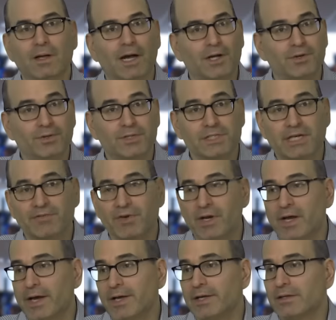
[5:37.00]
I do this every
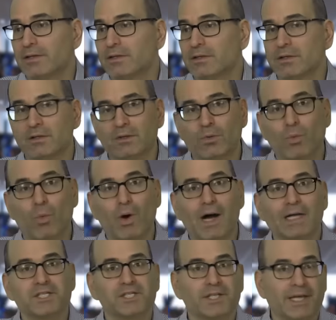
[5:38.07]
night.
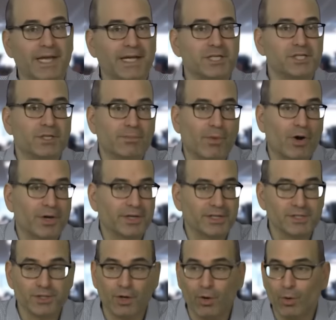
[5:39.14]
Watch the Asian
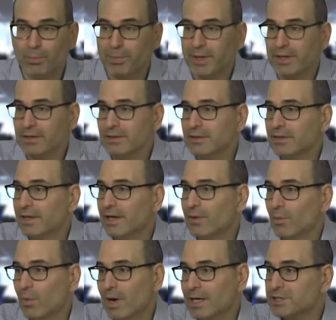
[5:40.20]
markets open
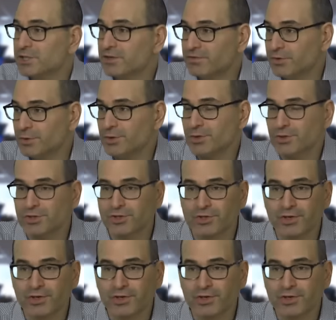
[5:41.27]
and watch the futures